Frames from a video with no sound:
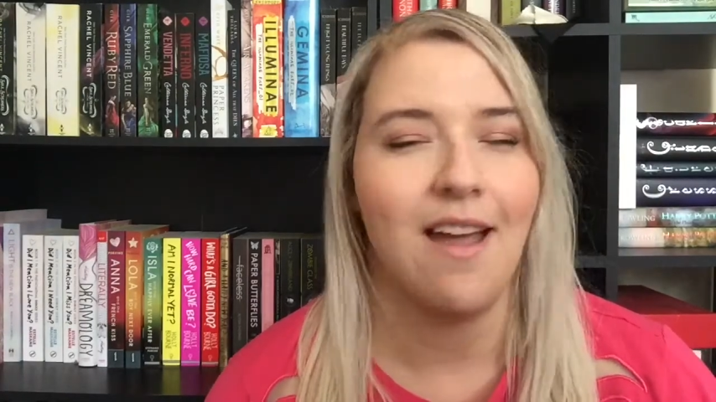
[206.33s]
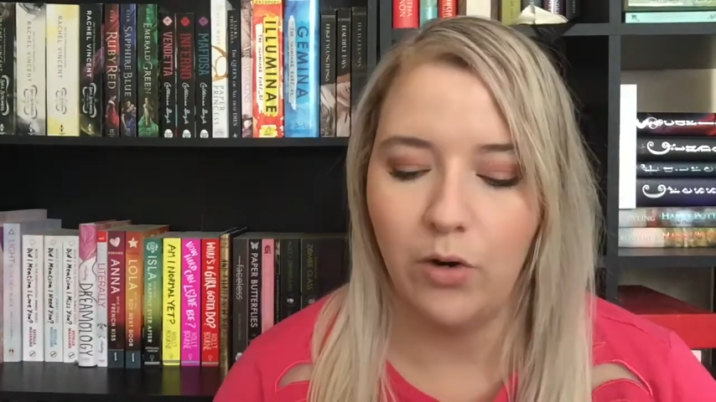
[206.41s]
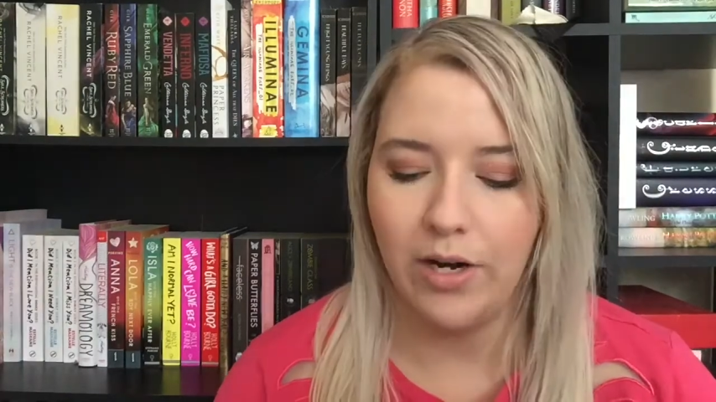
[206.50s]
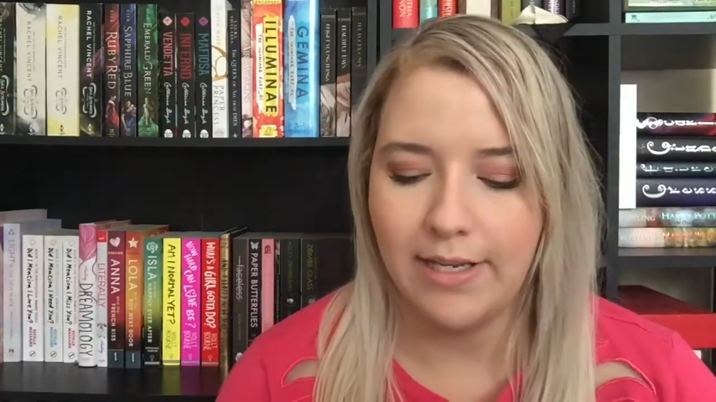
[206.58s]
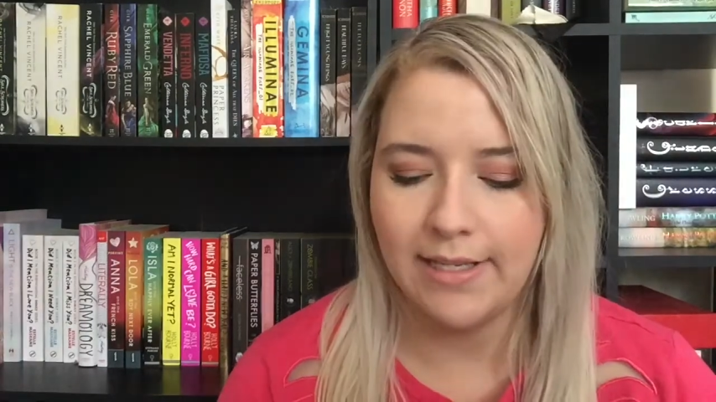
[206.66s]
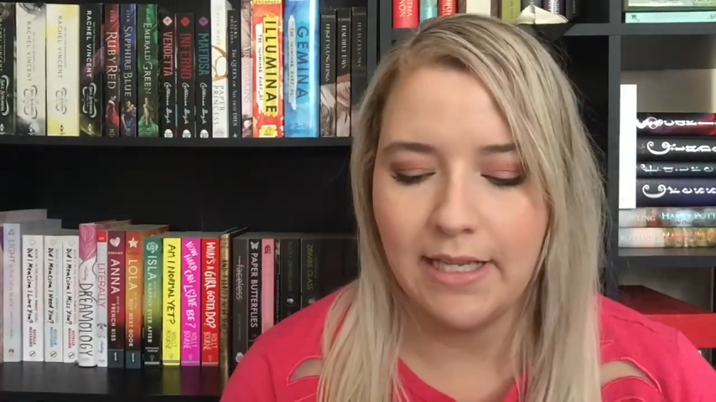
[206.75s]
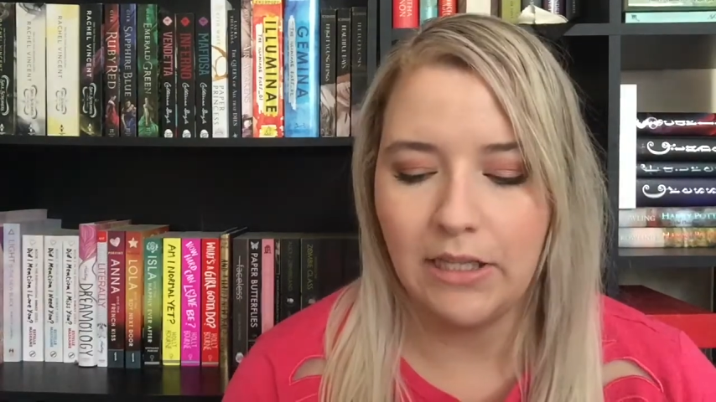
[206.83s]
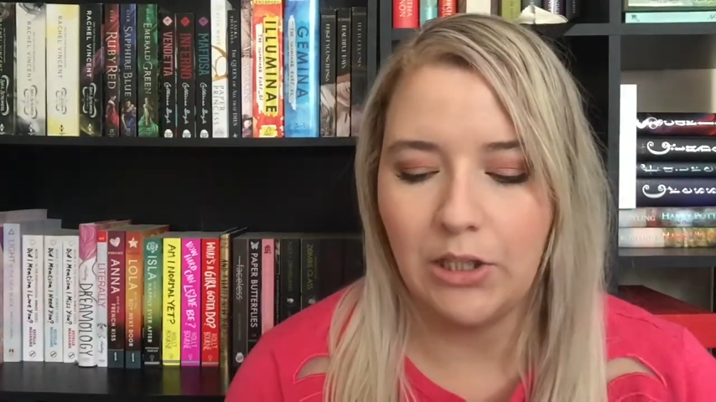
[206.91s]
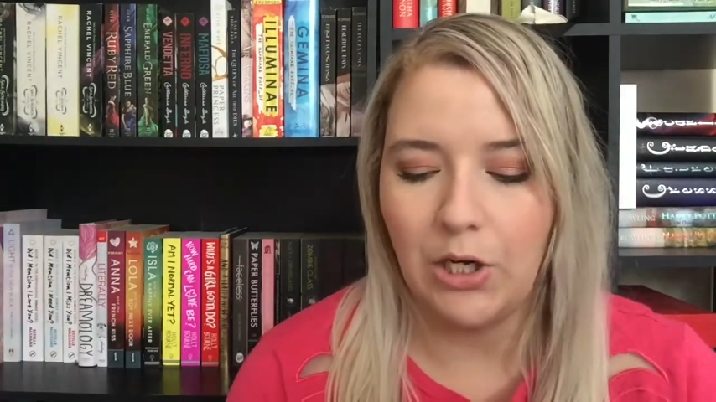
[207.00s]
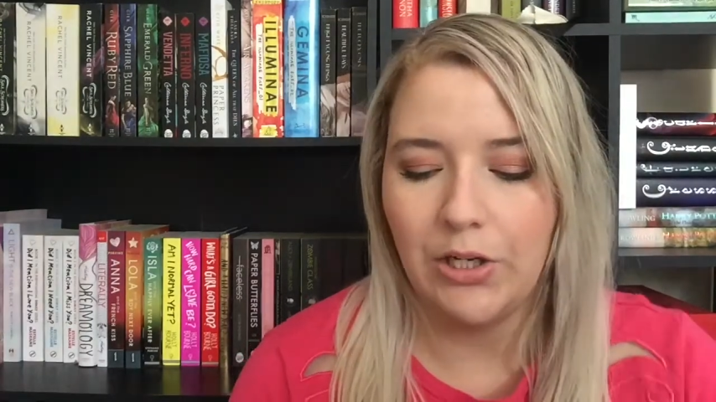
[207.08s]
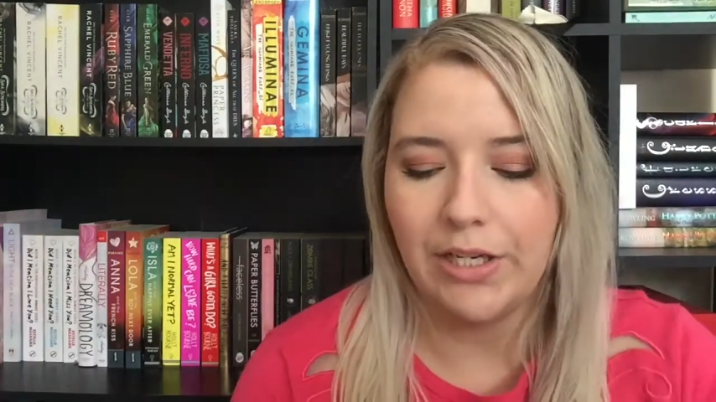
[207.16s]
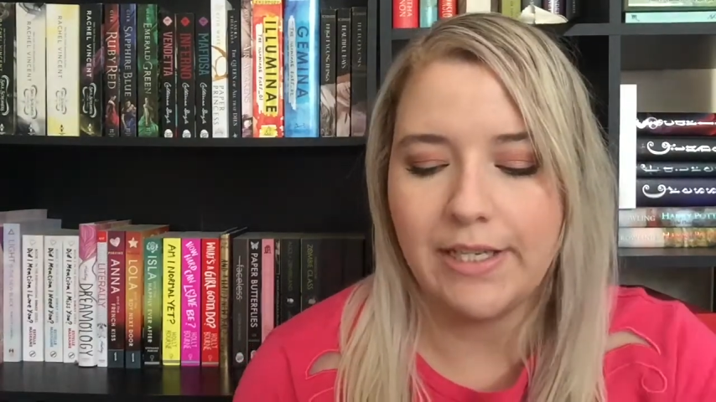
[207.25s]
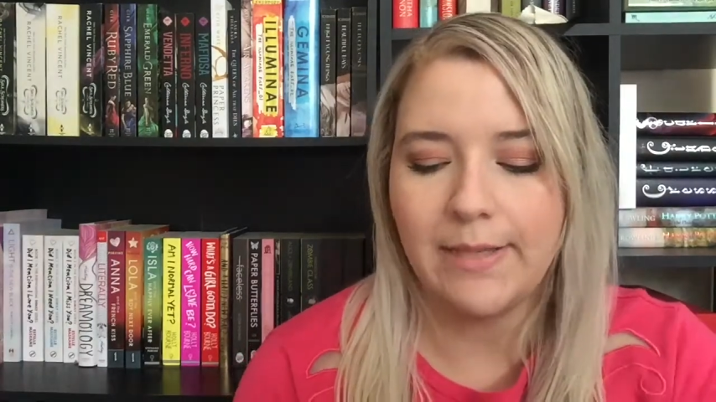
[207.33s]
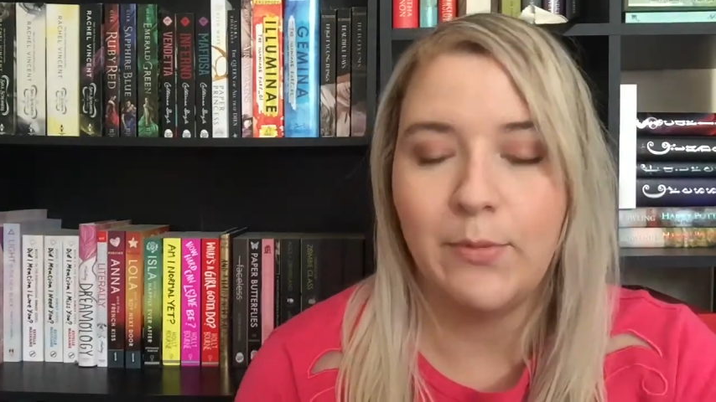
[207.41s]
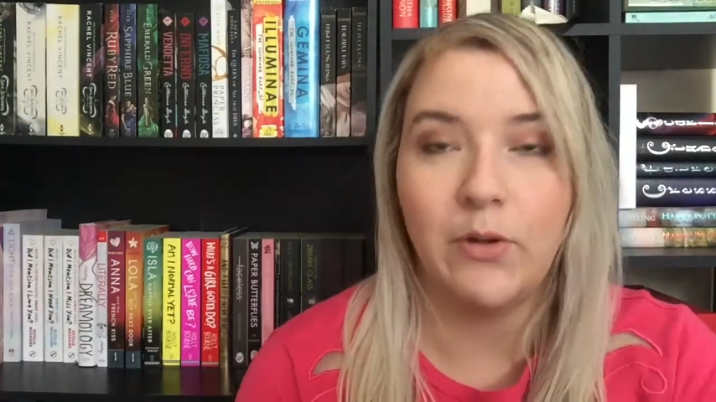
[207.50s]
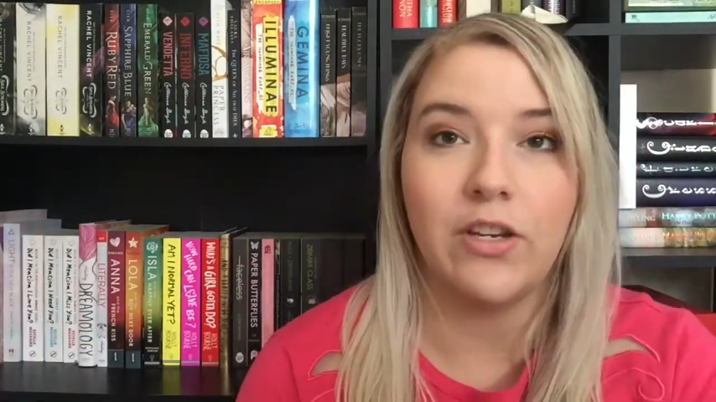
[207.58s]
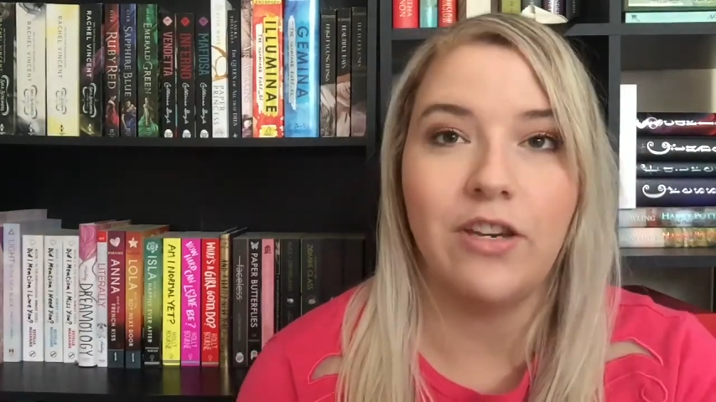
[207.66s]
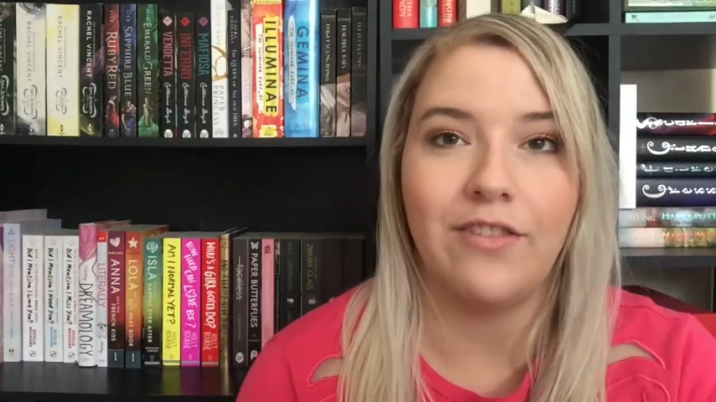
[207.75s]
What is the longest
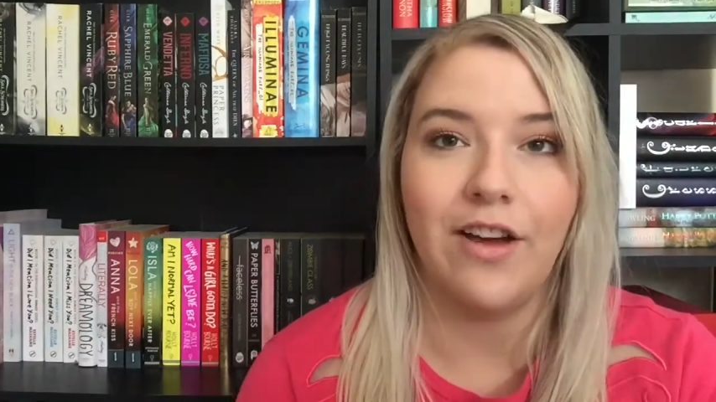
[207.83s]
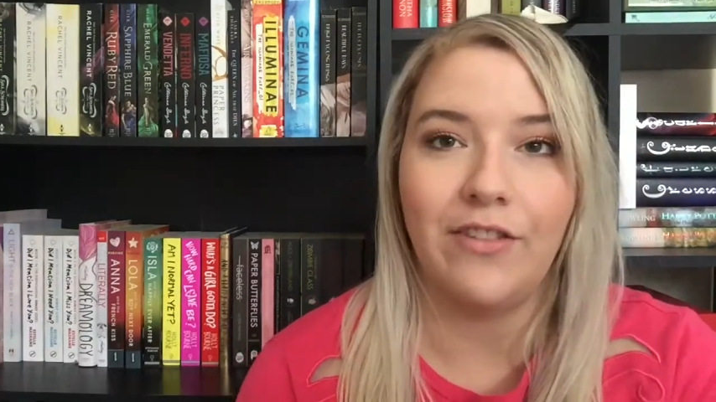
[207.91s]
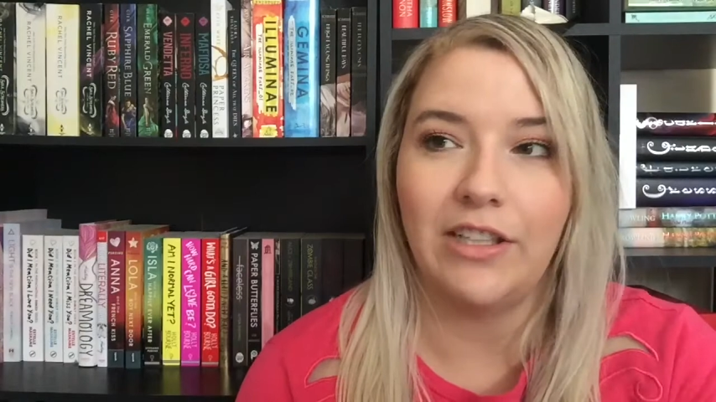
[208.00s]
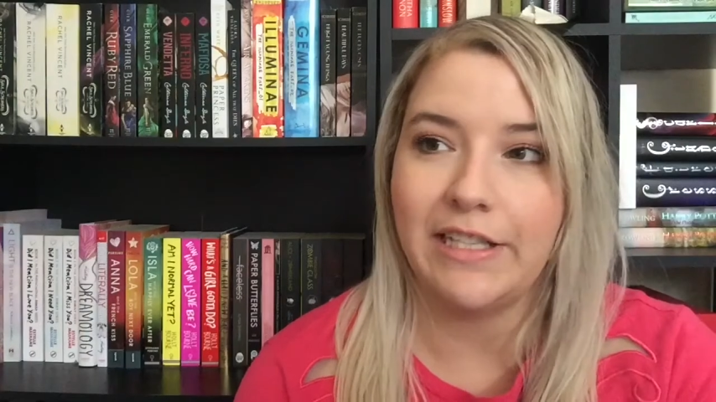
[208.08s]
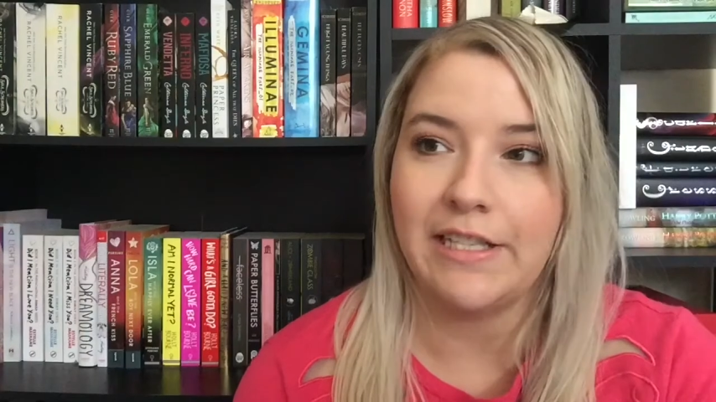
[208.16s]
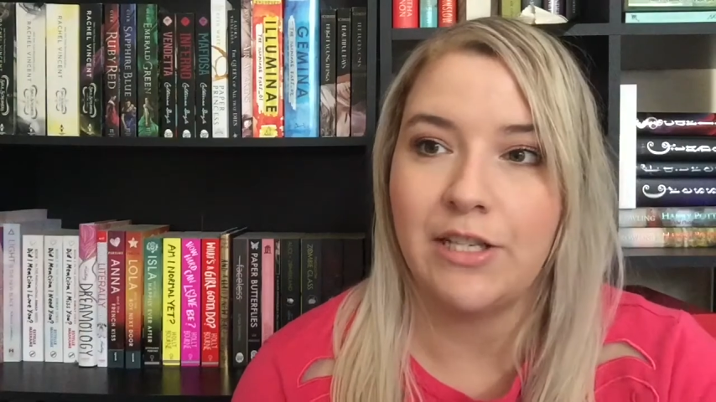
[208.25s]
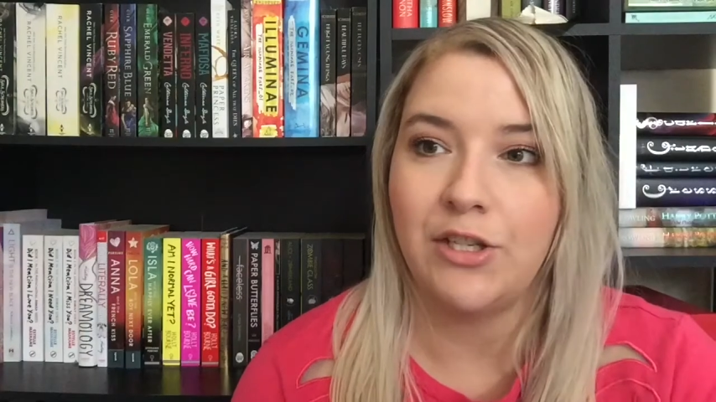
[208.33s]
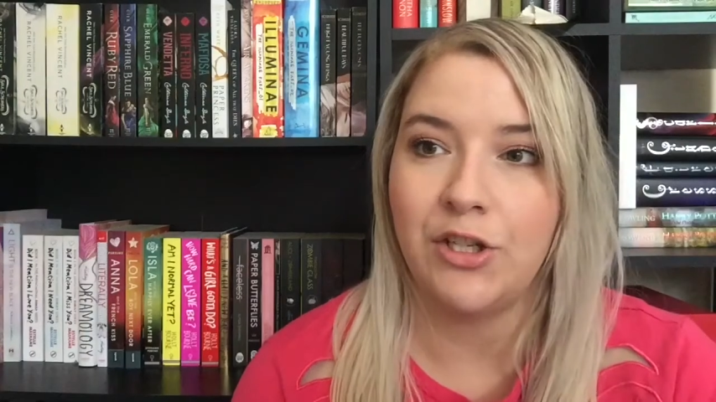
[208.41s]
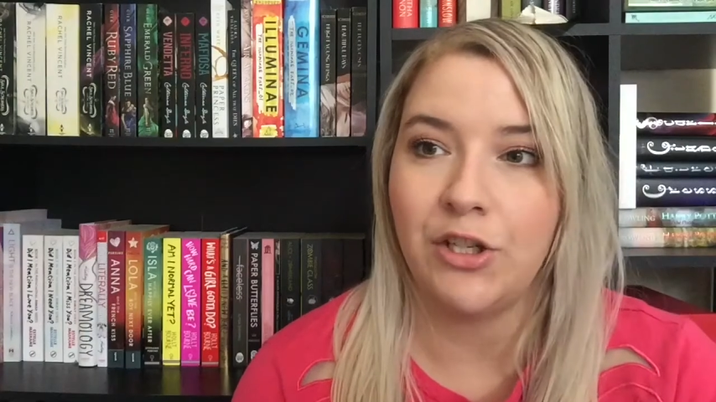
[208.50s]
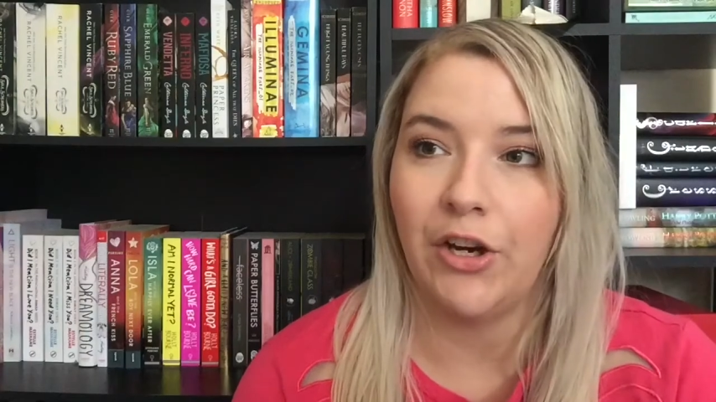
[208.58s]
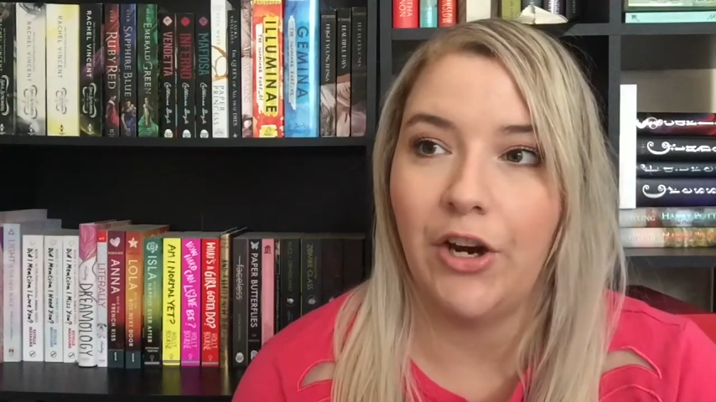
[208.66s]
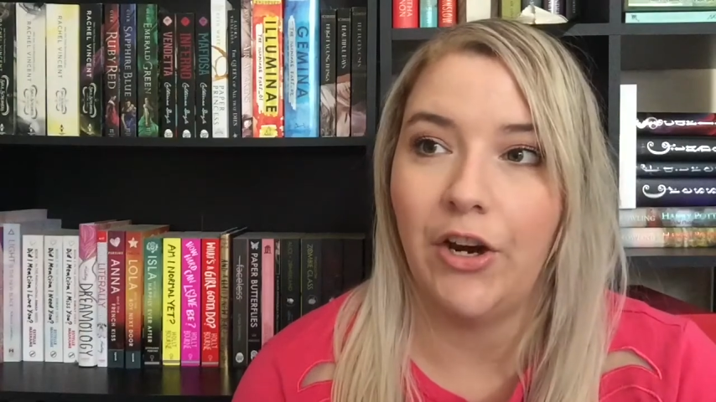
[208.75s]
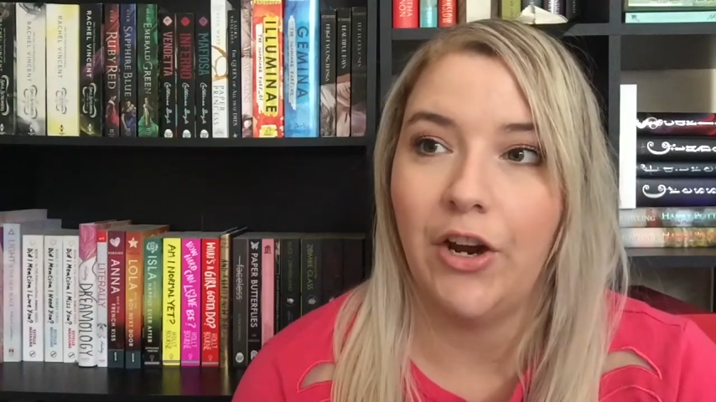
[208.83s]
book you've ever listened to?